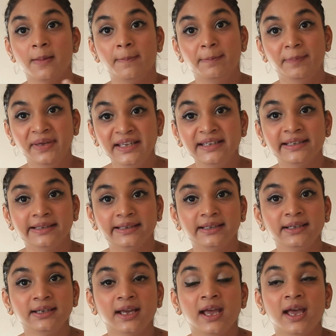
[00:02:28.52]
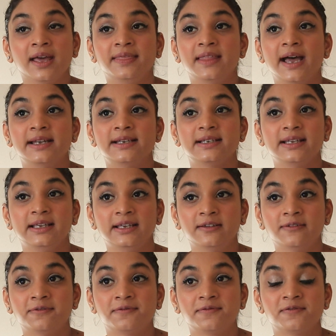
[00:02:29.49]
Meaning that
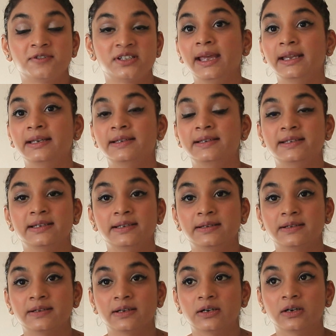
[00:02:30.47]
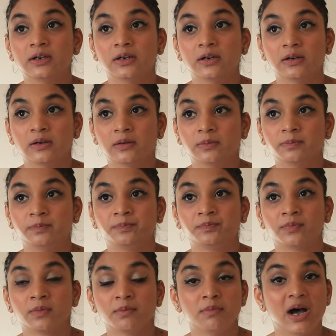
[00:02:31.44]
if I did a
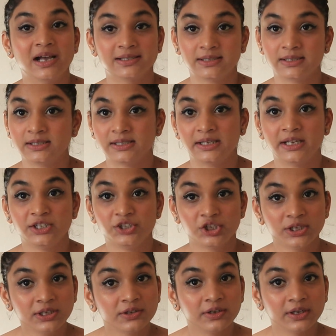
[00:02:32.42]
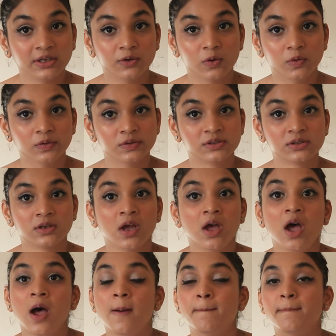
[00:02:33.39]
master's in engineering course,
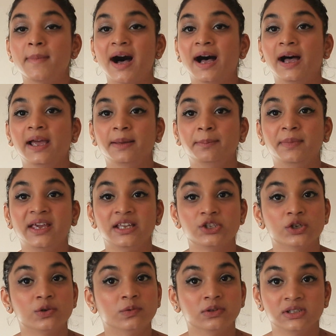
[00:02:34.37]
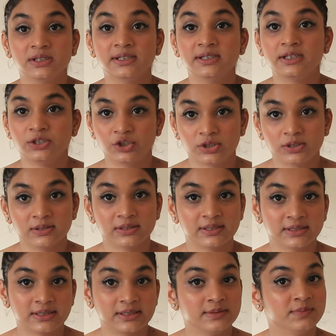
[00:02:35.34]
my major was in digital
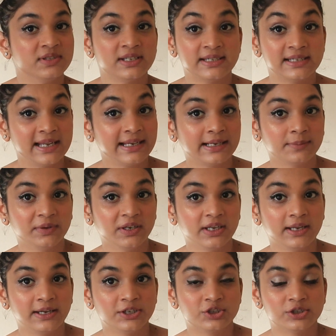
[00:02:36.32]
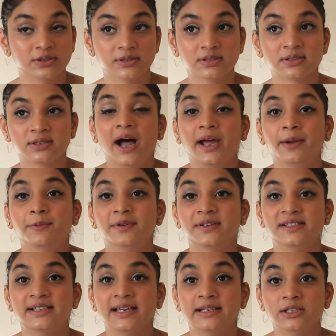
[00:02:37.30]
systems and telecommunications, I
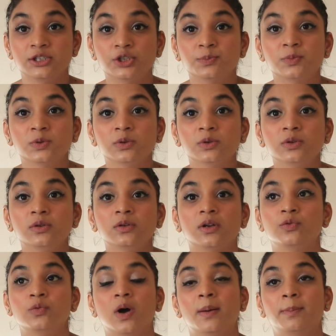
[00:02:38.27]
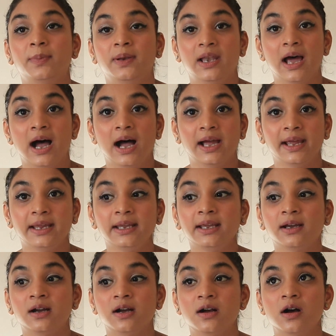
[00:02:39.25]
was eligible to
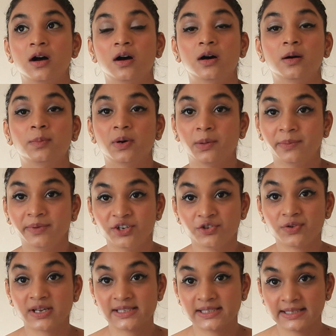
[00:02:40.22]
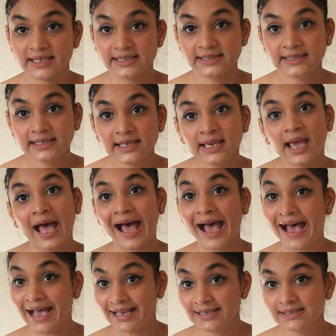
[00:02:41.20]
apply a permanent residency
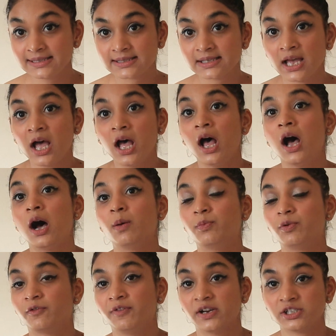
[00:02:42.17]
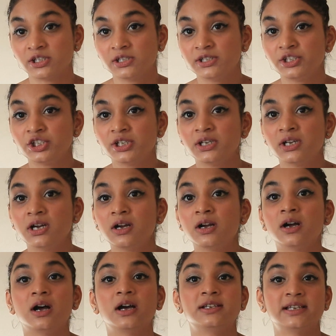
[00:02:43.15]
as a professional
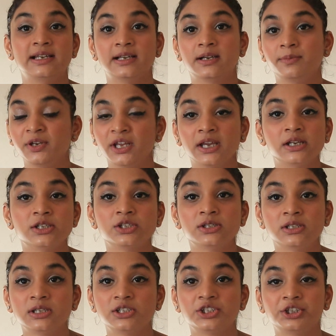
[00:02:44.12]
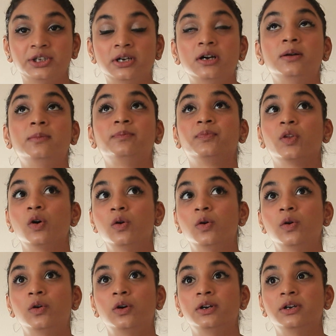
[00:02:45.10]
engineer, a telecommunications engineer,
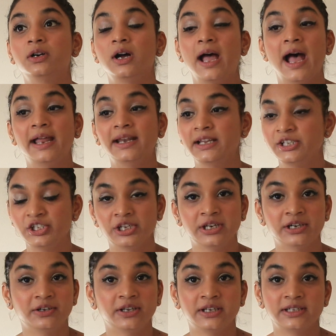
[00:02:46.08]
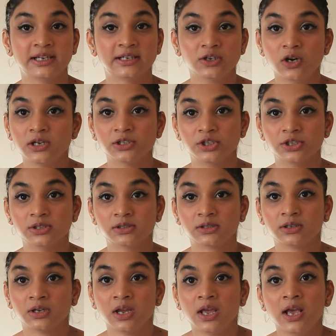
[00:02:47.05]
or an engineering
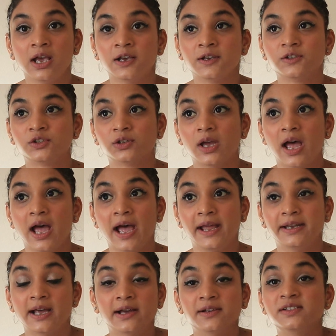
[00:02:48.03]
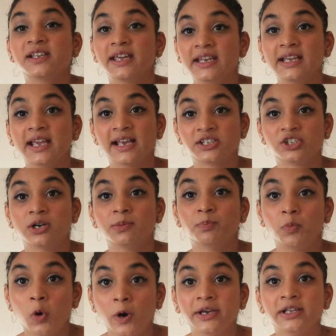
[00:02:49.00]
technologist. So, and I was getting extra
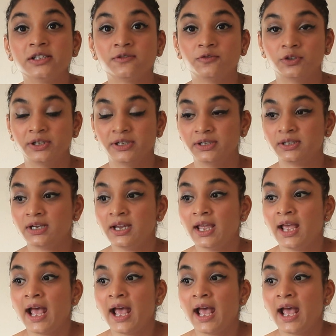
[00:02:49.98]
points for it.